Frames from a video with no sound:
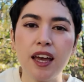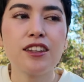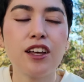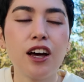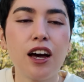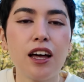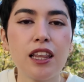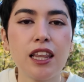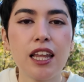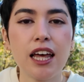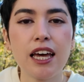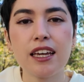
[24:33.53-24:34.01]

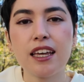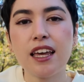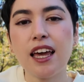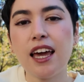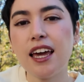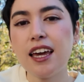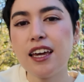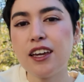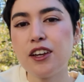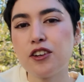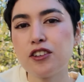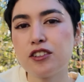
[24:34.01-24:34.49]
Not like,
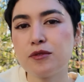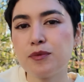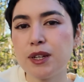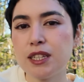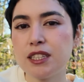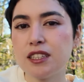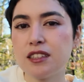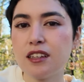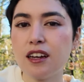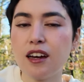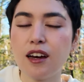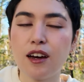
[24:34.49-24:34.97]
hey, here's
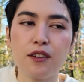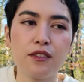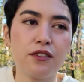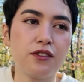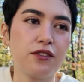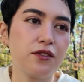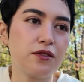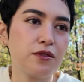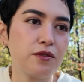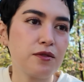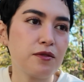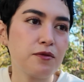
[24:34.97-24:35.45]
my
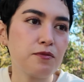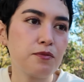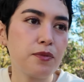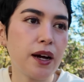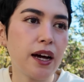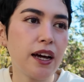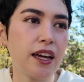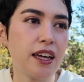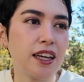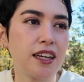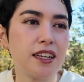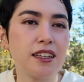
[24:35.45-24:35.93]
stuff,
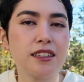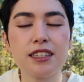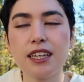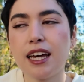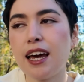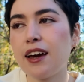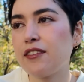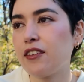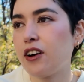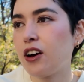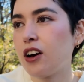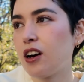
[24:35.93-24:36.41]
buy it, it's
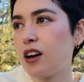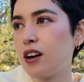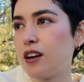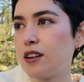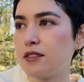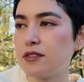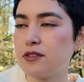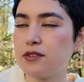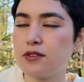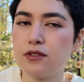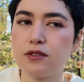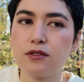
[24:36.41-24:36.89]
half
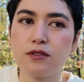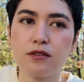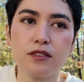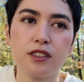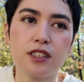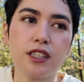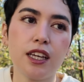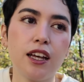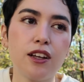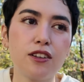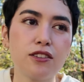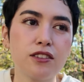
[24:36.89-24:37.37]
off,
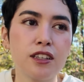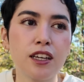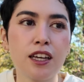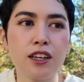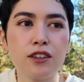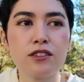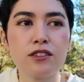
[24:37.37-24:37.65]
sale.